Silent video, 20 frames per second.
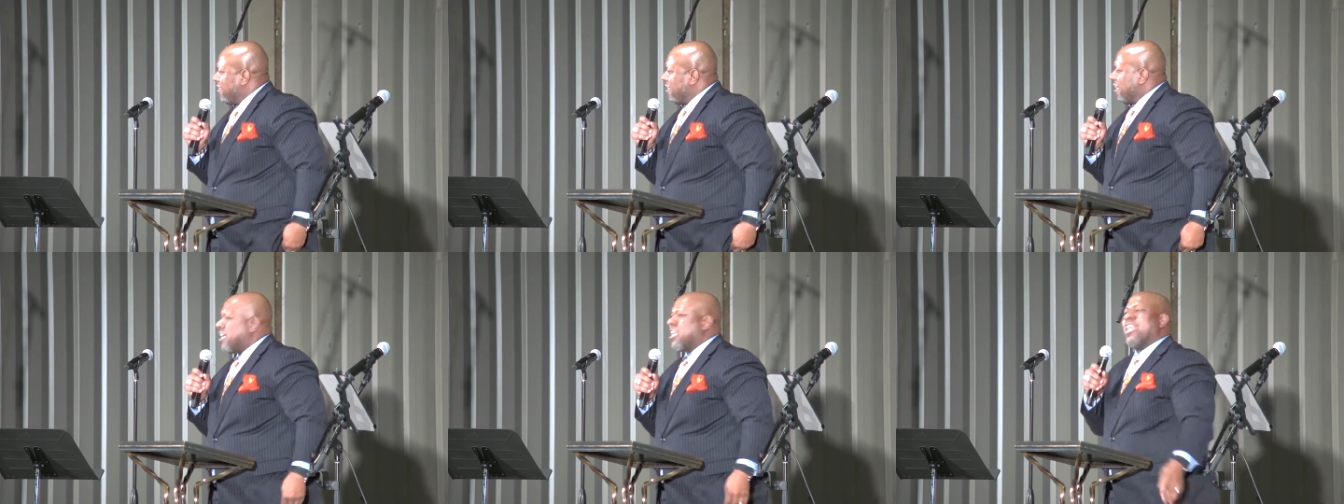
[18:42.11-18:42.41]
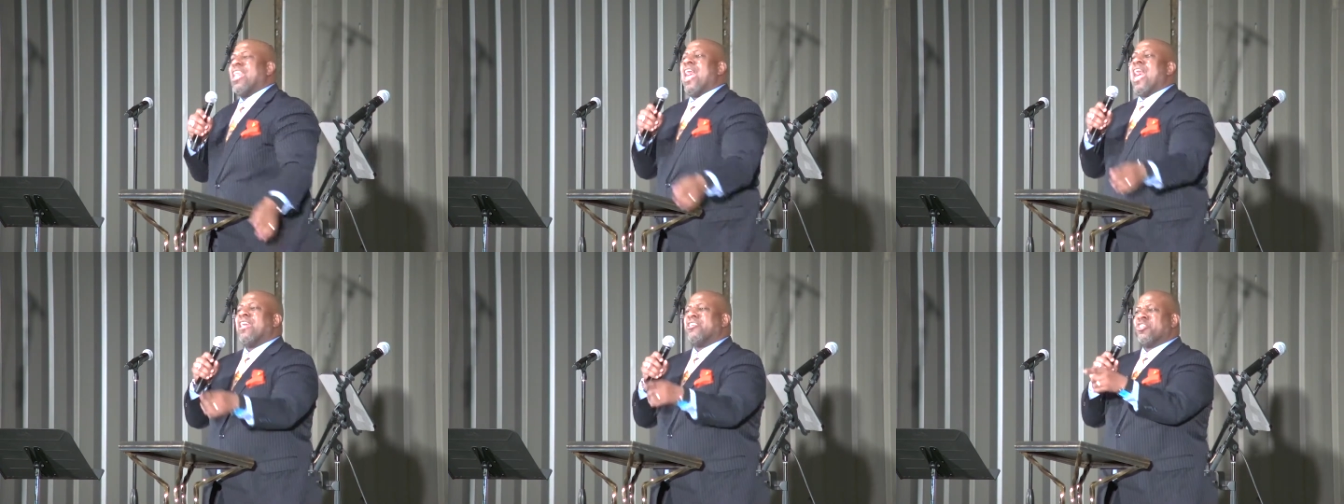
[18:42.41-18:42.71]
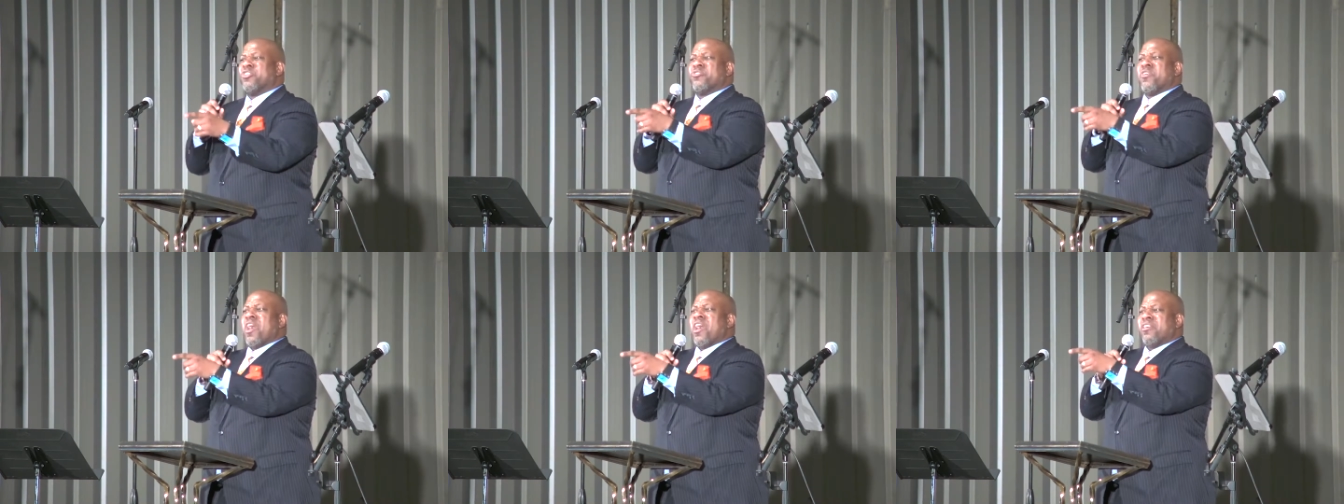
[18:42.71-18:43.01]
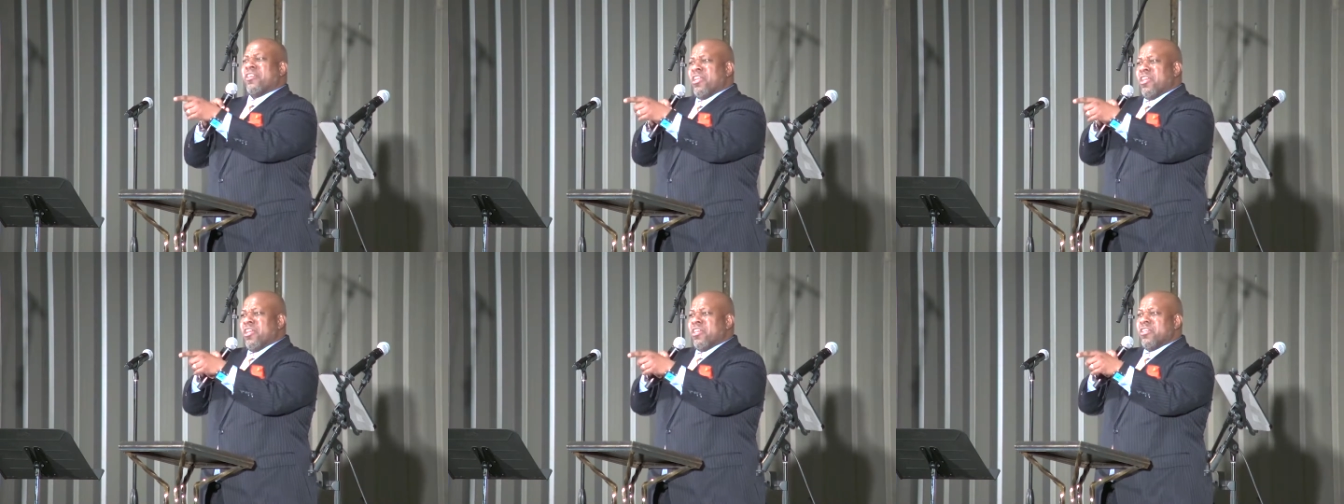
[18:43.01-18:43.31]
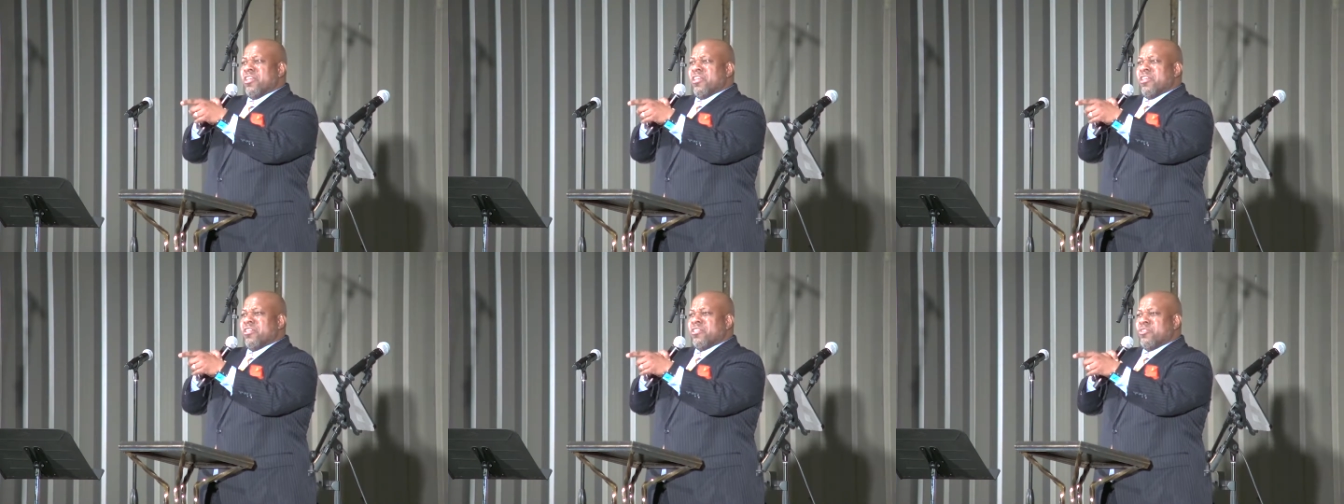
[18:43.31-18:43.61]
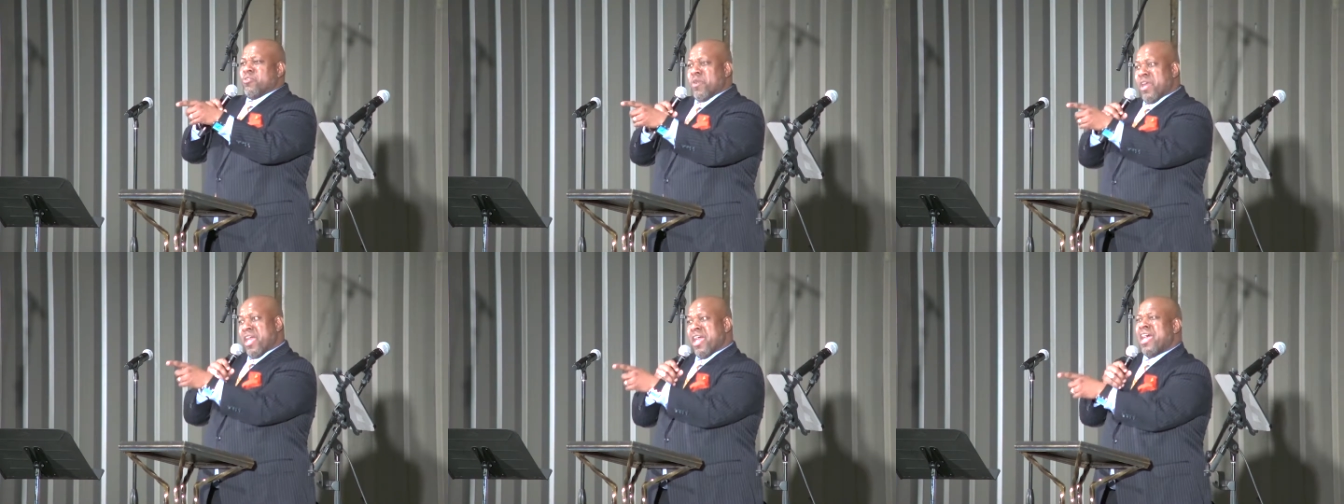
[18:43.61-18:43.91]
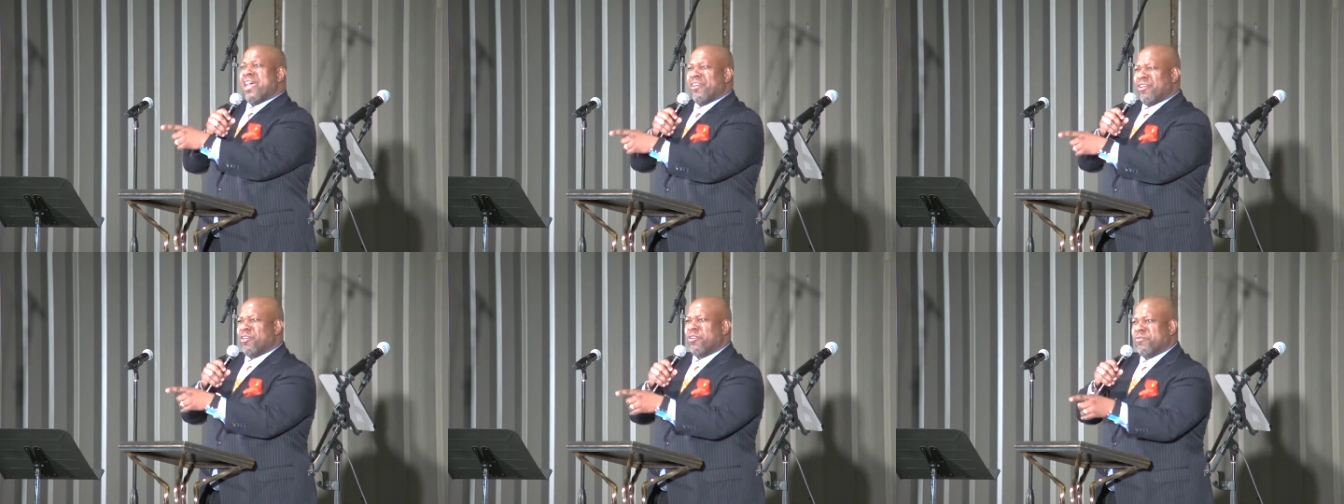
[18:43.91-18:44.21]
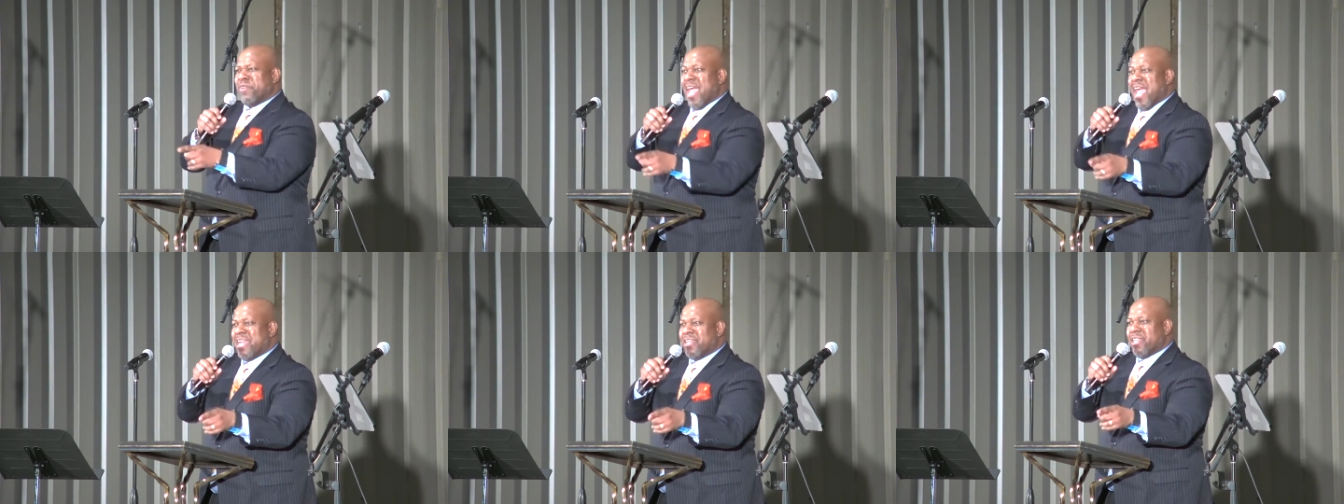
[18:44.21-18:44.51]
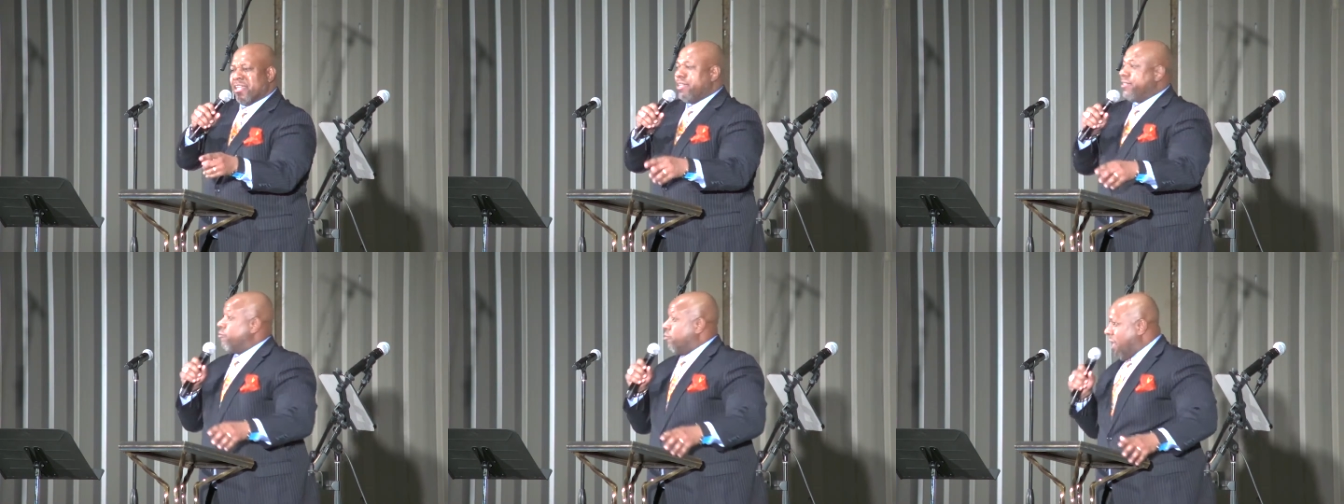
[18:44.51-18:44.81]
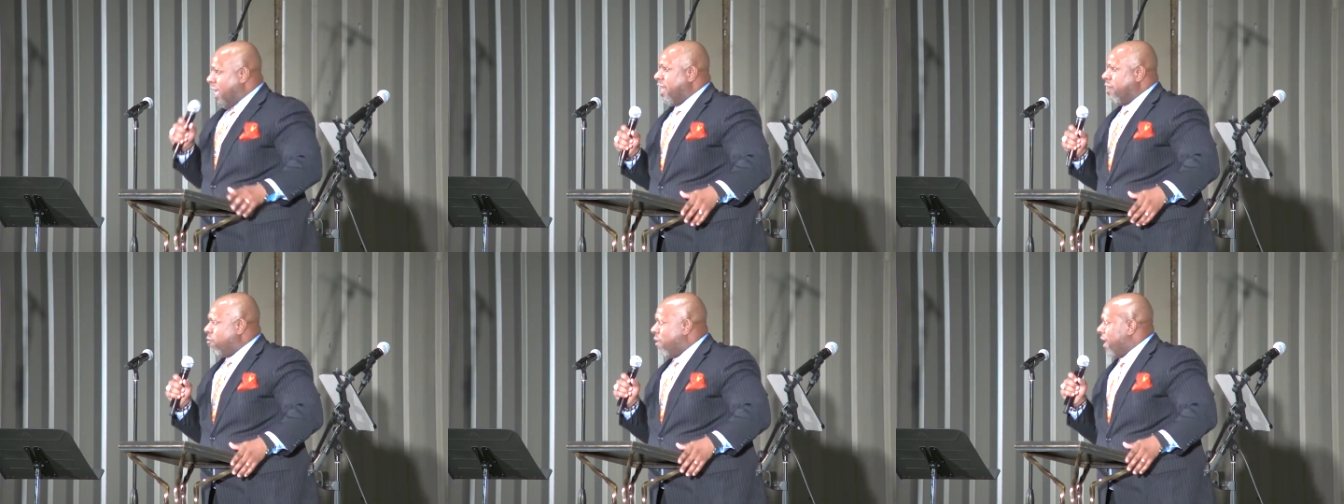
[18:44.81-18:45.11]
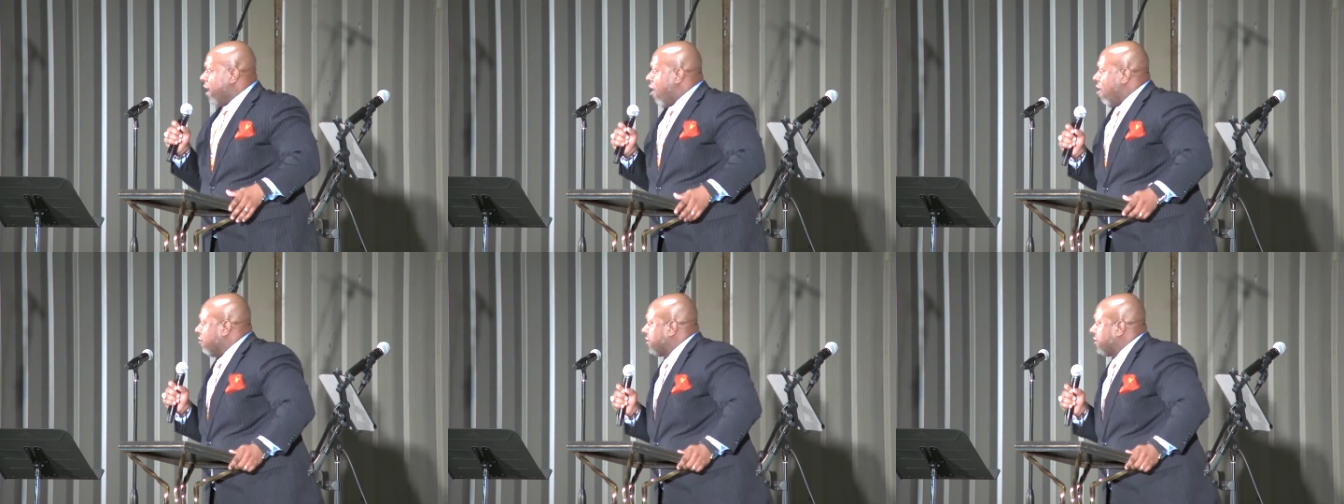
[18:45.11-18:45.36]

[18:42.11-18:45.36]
The clock struck 12 and the, what are we